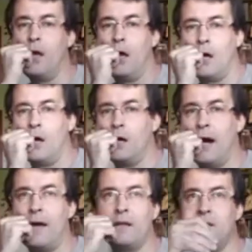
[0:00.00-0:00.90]

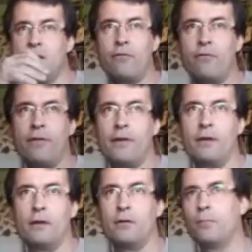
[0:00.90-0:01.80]
I did everything,
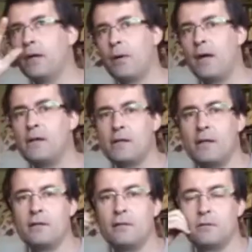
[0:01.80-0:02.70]
the big
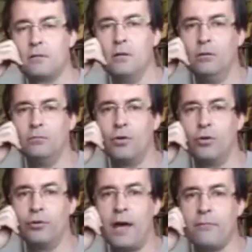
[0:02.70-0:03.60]
paintings on
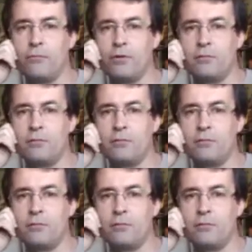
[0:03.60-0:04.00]
canvas with